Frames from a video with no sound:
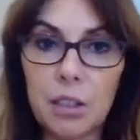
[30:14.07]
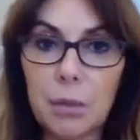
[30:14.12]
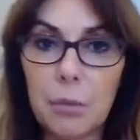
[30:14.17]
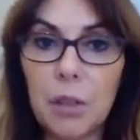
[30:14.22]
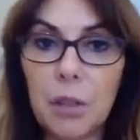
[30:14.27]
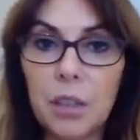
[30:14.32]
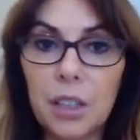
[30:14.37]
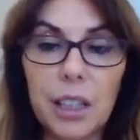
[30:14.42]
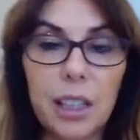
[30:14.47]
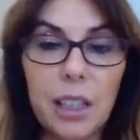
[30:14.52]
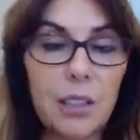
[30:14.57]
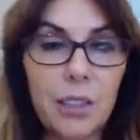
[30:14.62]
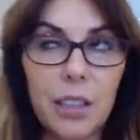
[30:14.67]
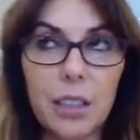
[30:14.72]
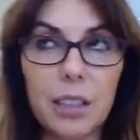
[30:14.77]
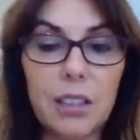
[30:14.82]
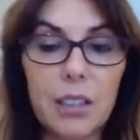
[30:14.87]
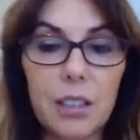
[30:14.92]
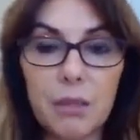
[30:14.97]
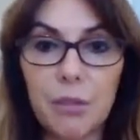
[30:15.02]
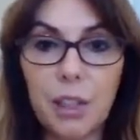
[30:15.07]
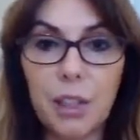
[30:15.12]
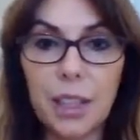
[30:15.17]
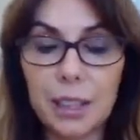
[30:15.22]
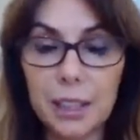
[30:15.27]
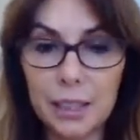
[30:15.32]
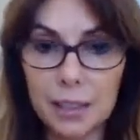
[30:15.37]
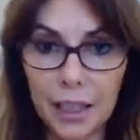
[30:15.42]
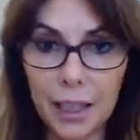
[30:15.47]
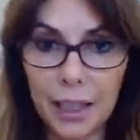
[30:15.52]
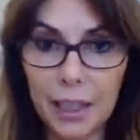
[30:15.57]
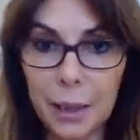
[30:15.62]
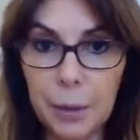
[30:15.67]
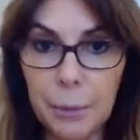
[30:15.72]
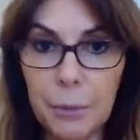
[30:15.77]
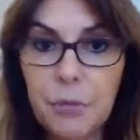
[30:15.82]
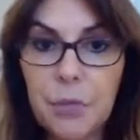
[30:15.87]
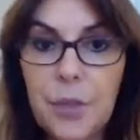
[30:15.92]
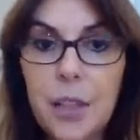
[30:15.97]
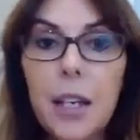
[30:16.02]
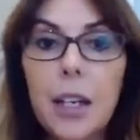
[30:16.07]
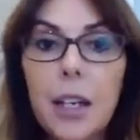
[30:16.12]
the monkey, if that's the right saying.